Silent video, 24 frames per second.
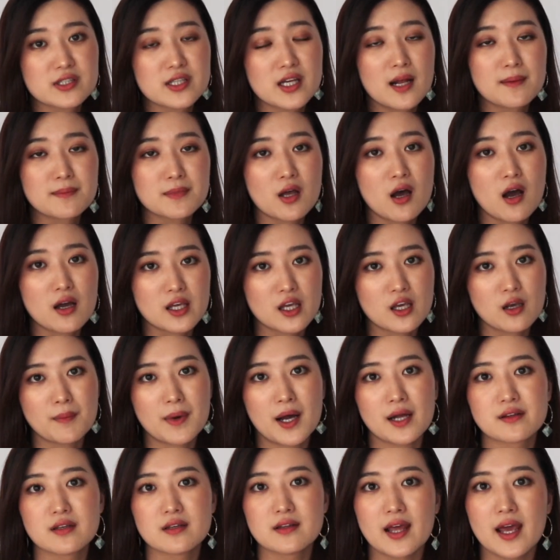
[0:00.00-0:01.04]
I'm talking
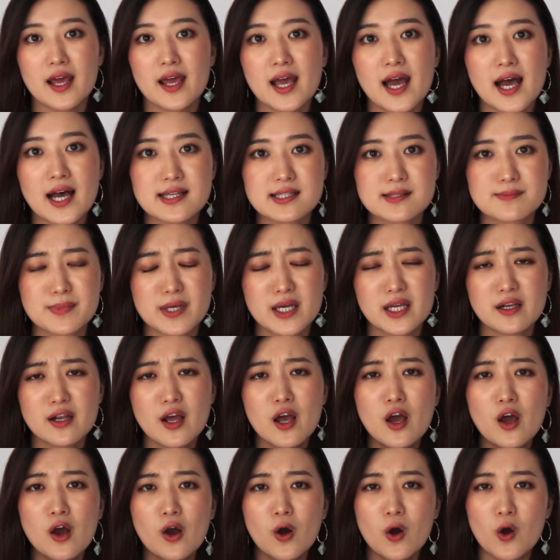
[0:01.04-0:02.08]
about today has been
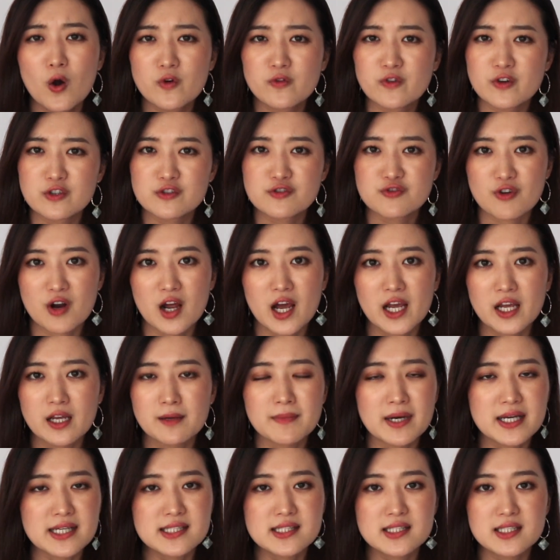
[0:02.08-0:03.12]
over drying
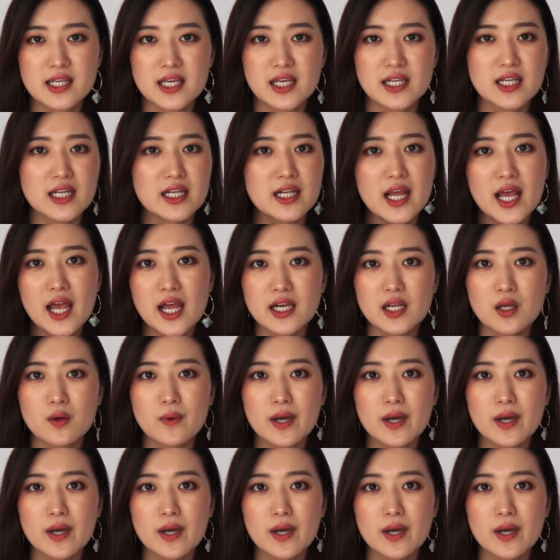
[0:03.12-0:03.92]
my skin in any